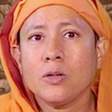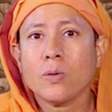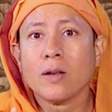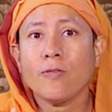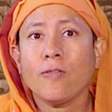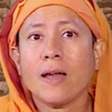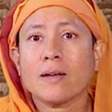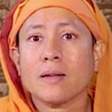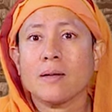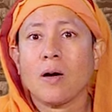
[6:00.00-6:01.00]
to
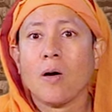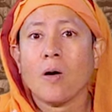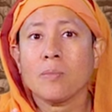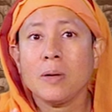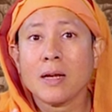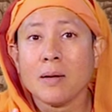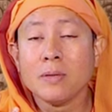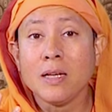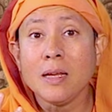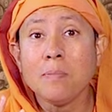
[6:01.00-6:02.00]
reflect or become
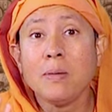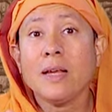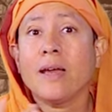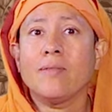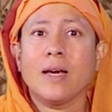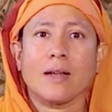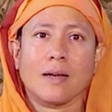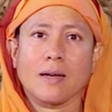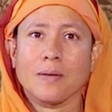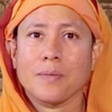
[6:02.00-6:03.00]
deeply aware,
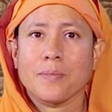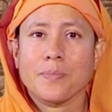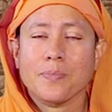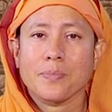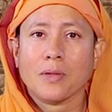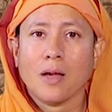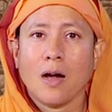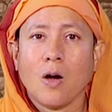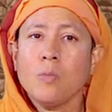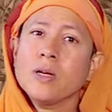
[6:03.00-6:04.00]

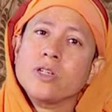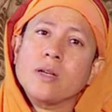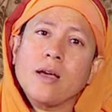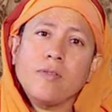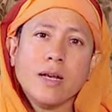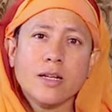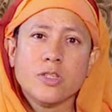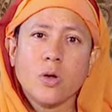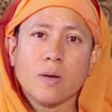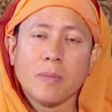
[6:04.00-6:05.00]
how much
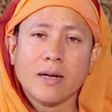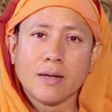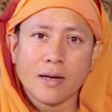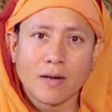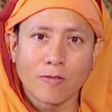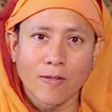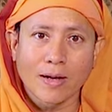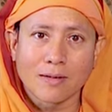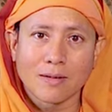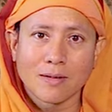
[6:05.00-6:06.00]
awareness your mind can
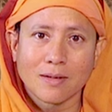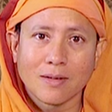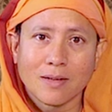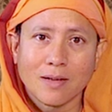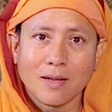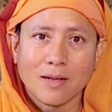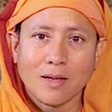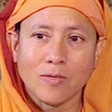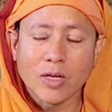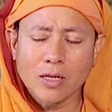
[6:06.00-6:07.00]
reflect.
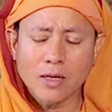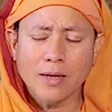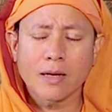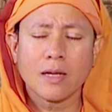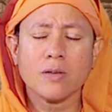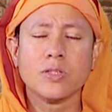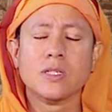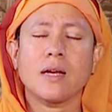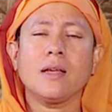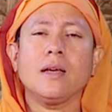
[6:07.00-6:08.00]
It, can, it gives
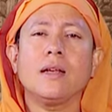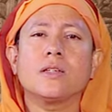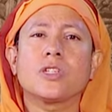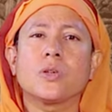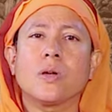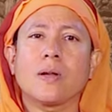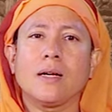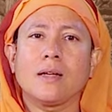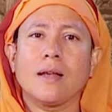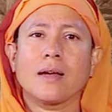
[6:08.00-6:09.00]
steadiness to your
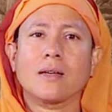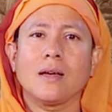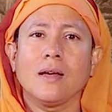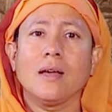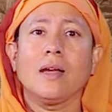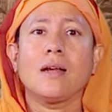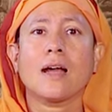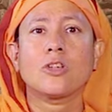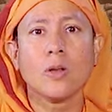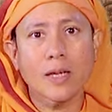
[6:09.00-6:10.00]
intellect, it
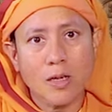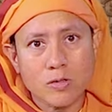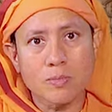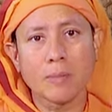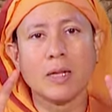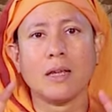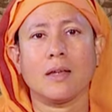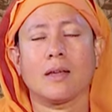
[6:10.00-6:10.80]
actually gives memory,